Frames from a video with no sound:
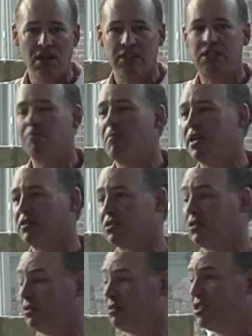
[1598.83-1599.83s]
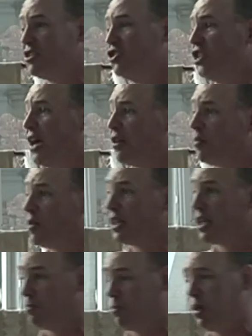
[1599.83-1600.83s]
to make certain that
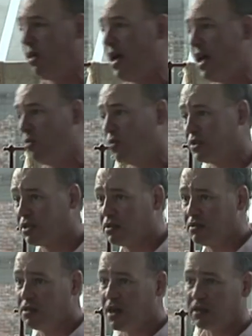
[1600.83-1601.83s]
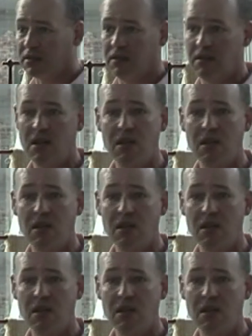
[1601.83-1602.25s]
gentlemanly play was conducted,